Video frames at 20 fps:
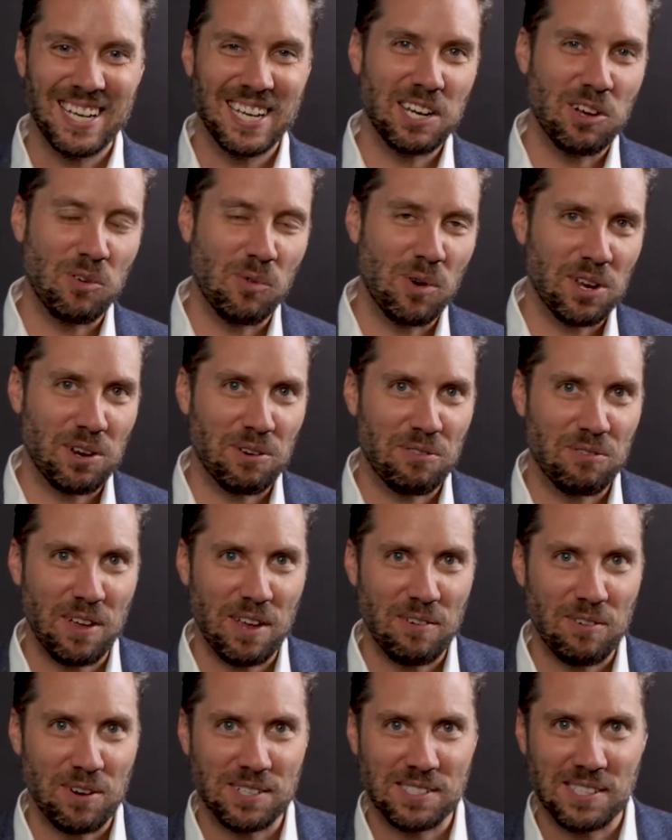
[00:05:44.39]
what your
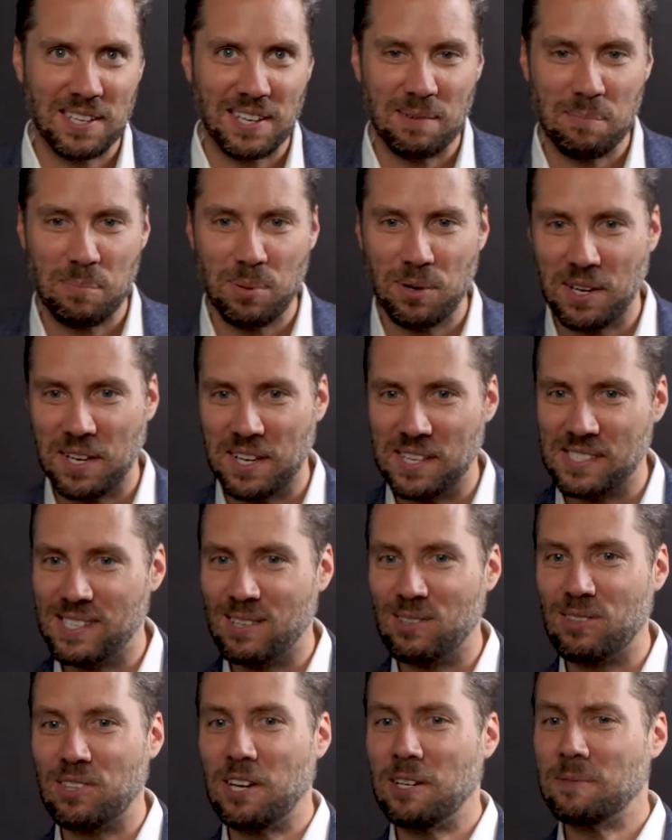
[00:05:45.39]
favorite book is
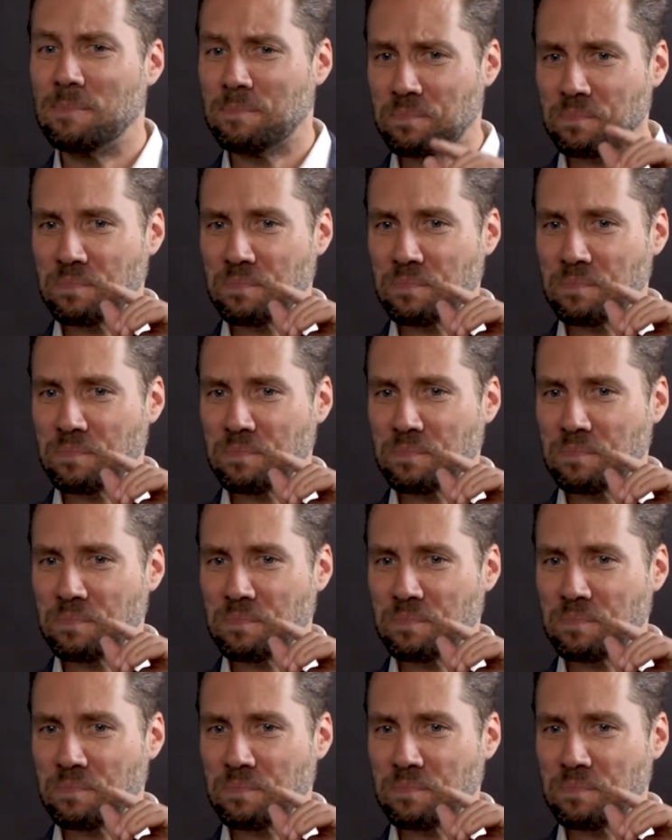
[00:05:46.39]
out there.